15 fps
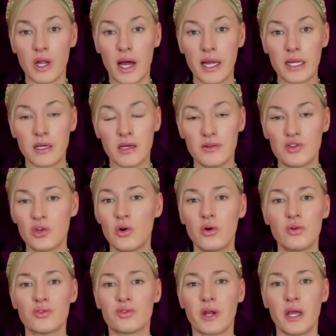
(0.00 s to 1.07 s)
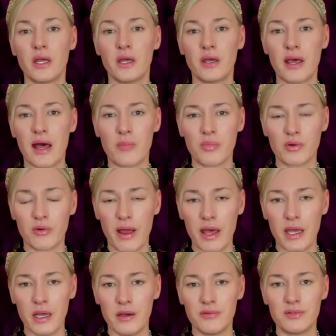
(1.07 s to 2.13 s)
like a tawdry
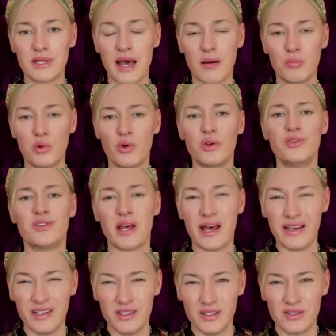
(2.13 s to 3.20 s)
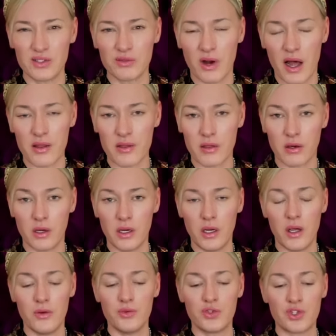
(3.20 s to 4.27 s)
cabaret of tabloid tales rather than a
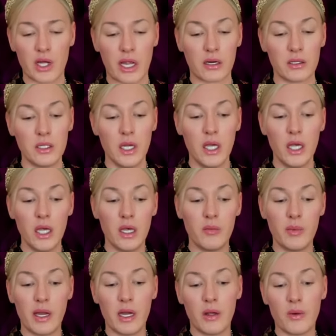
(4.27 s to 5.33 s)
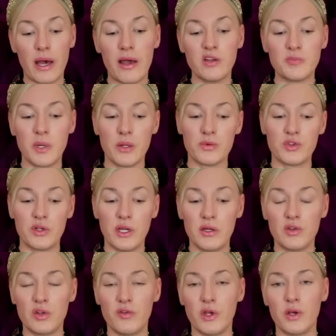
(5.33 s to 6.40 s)
news channel in many ways, but it was an
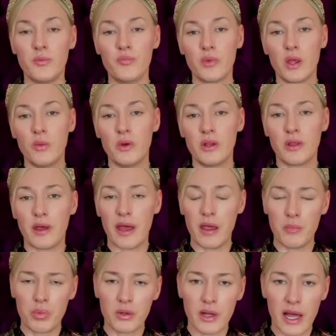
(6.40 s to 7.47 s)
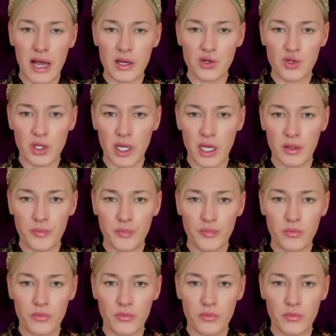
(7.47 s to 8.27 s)
interview with April Ashley.